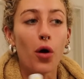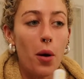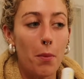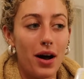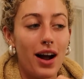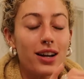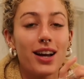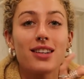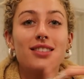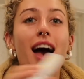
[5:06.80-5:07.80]
out and buying
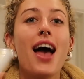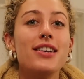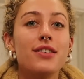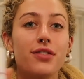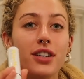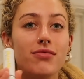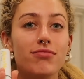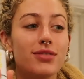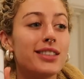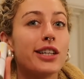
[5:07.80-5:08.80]
like 10
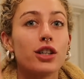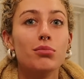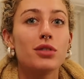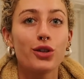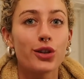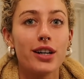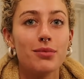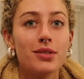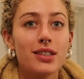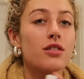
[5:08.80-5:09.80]
different serums and
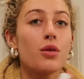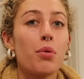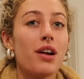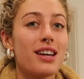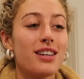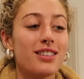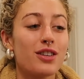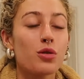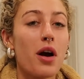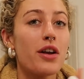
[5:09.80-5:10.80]
creams. So
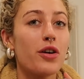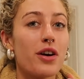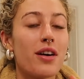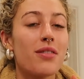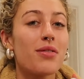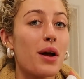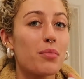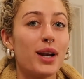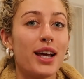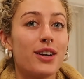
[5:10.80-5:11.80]
please try it out.
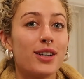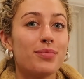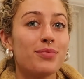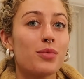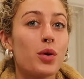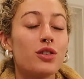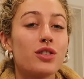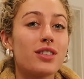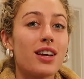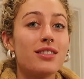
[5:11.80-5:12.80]
Thank me later when your
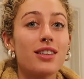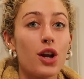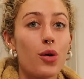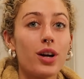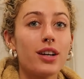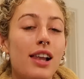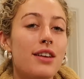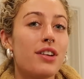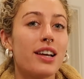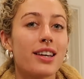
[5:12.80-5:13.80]
skin is glowing. I'll
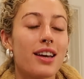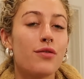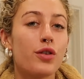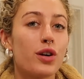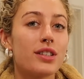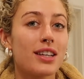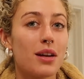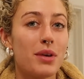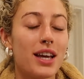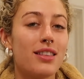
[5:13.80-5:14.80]
leave a link for
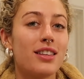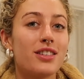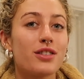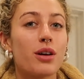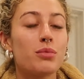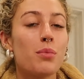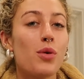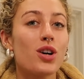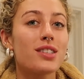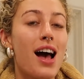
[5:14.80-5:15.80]
Skin and Me in the description
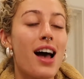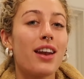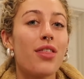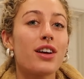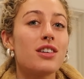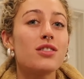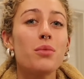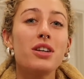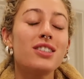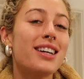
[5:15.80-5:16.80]
box, and thank you
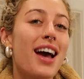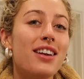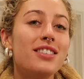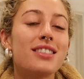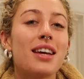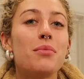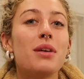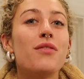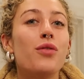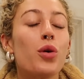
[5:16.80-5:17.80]
so much again to Skin and
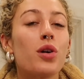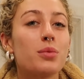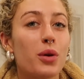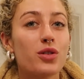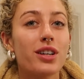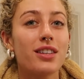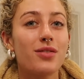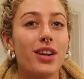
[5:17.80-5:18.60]
Me for sponsoring this